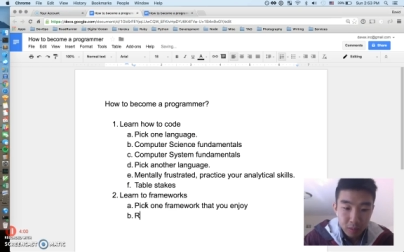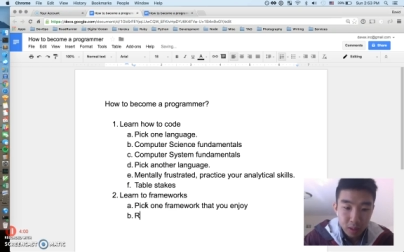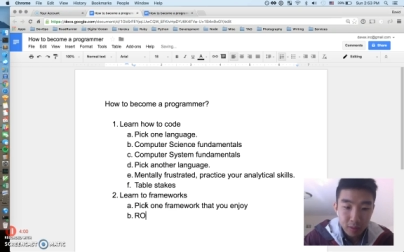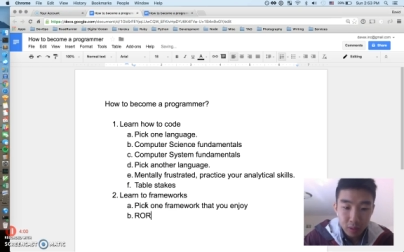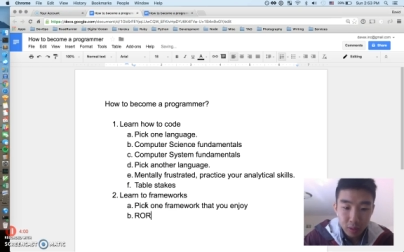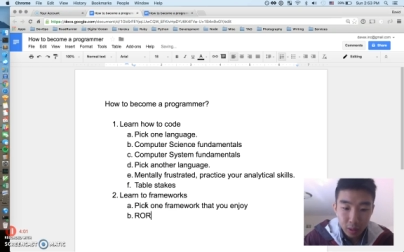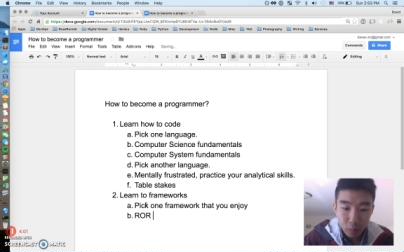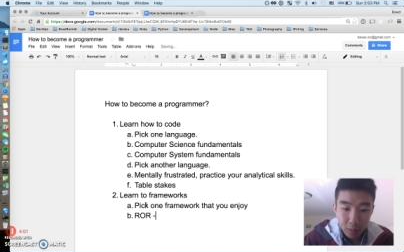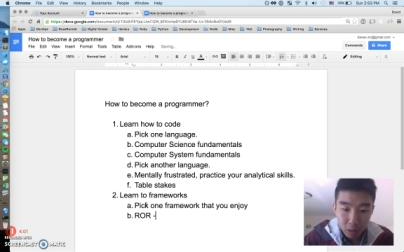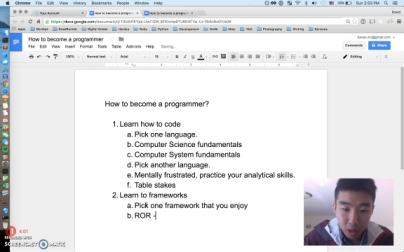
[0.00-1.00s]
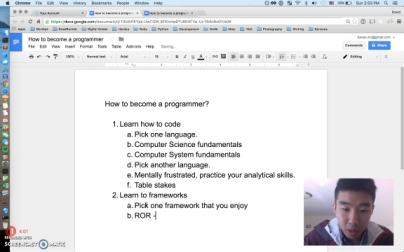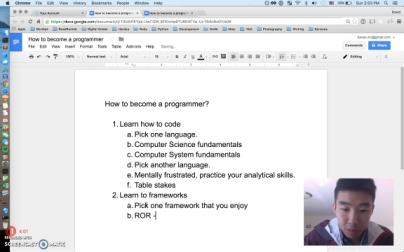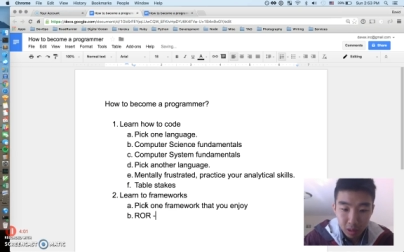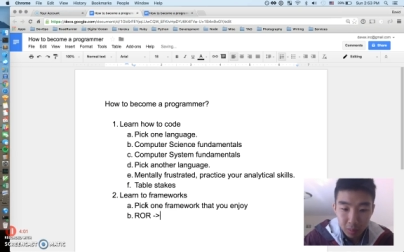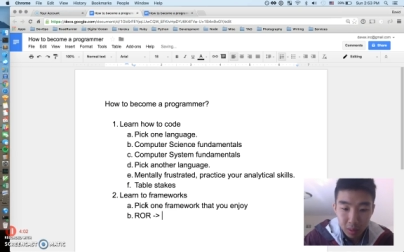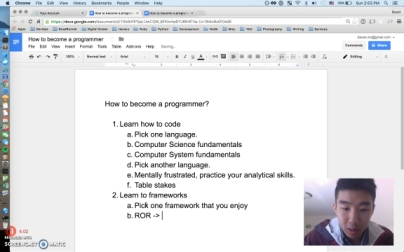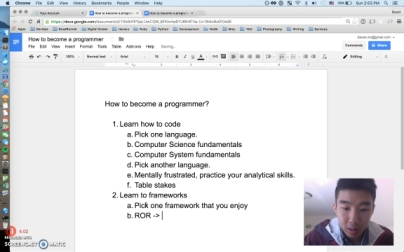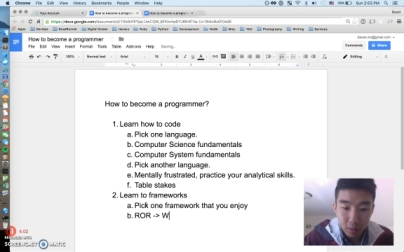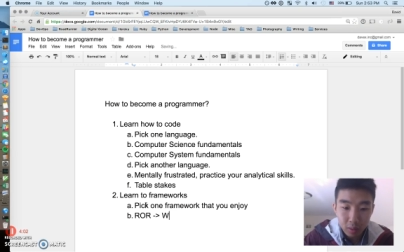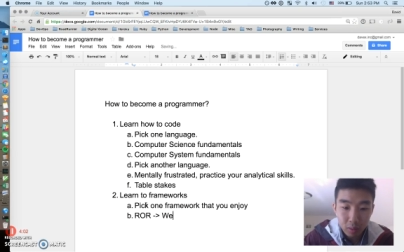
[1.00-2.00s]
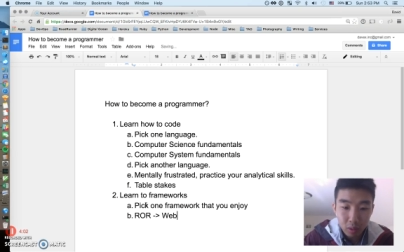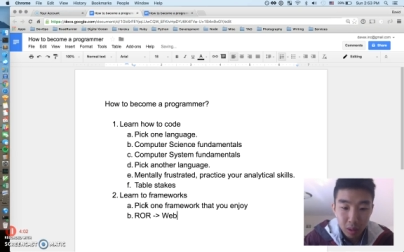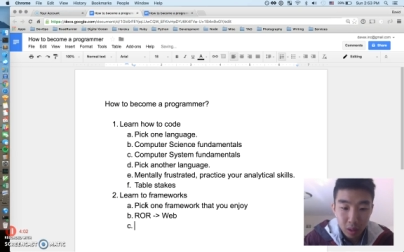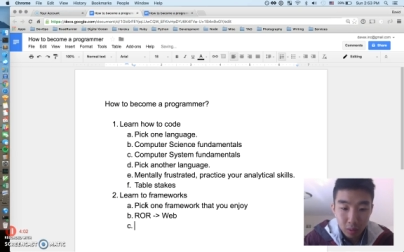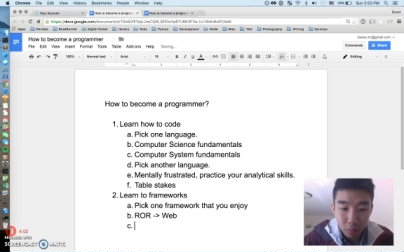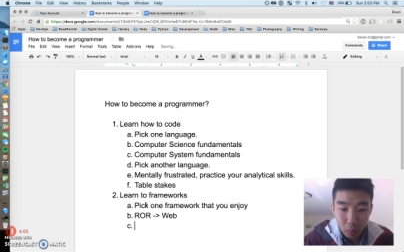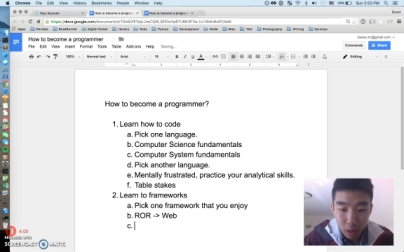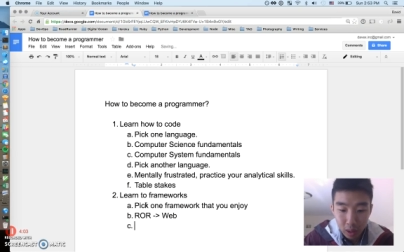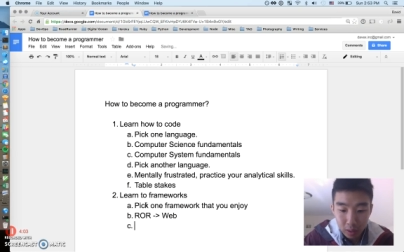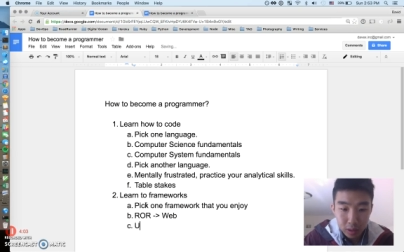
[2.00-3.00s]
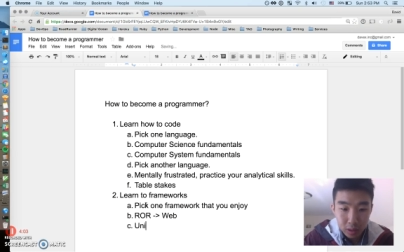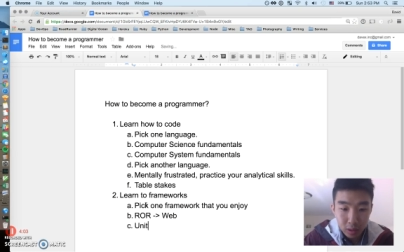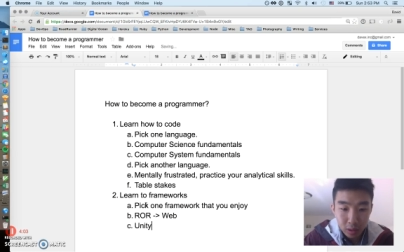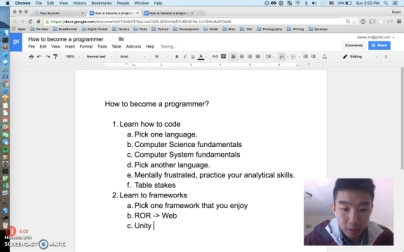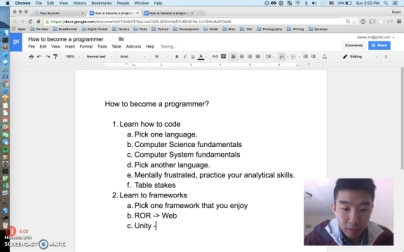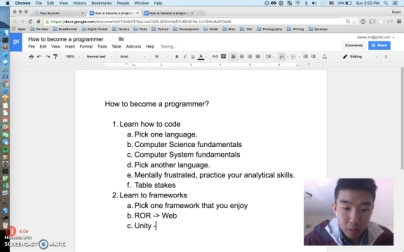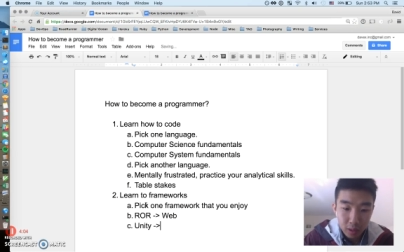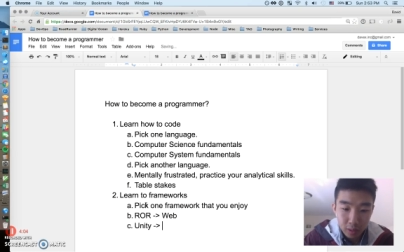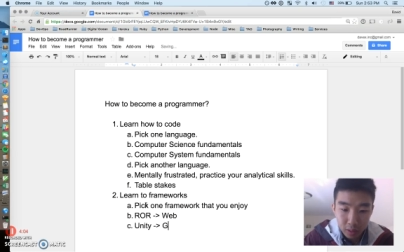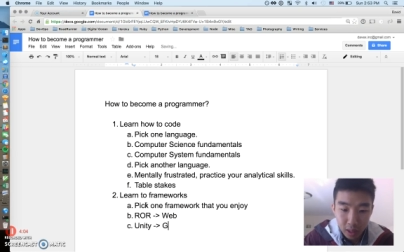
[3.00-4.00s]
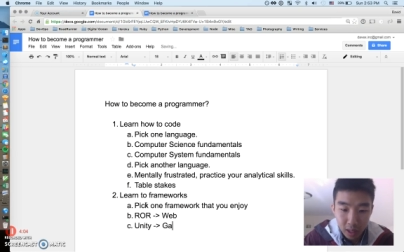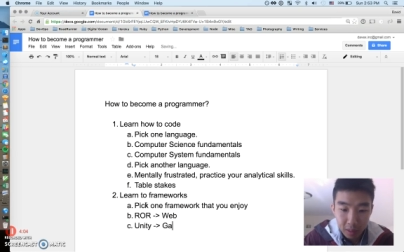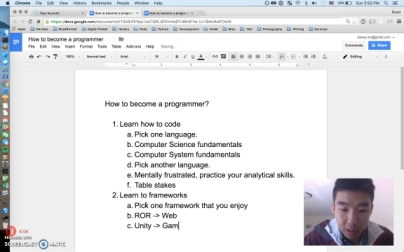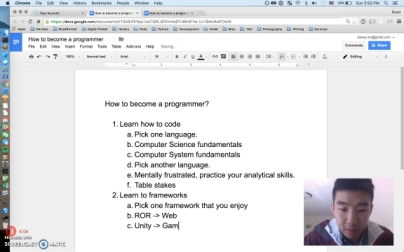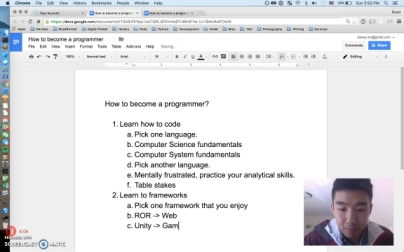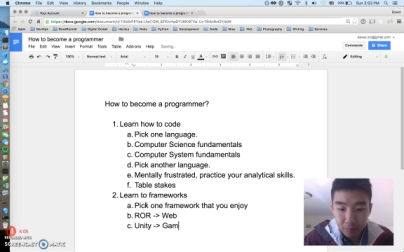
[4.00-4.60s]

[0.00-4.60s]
if you like web programming, you could pick Ruby on Rails, or if you want to do gaming,